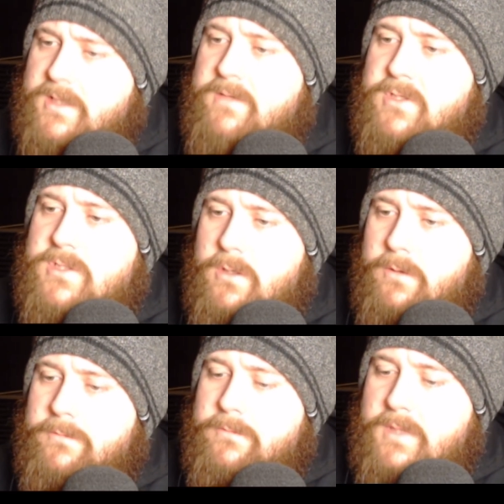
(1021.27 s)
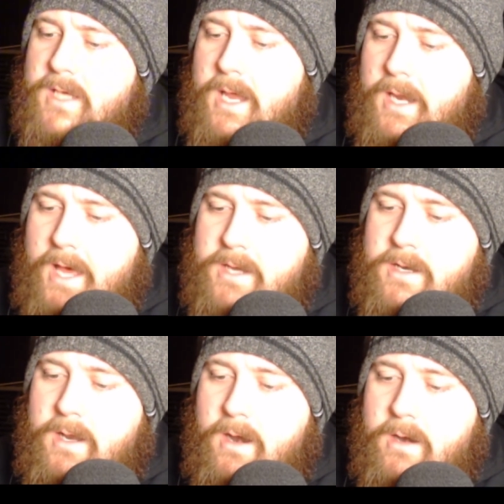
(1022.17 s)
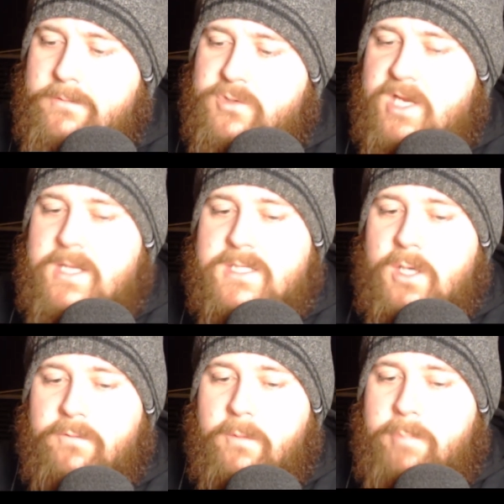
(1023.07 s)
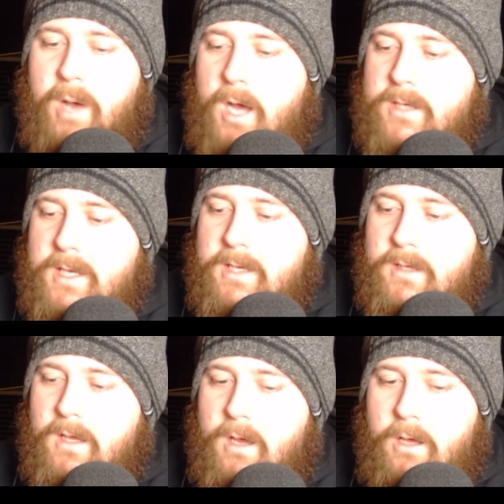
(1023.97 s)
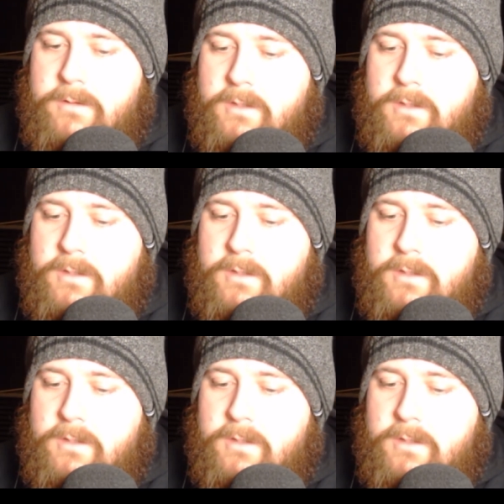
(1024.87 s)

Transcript: you for the 2. Get out of there. Gene Silver barking at the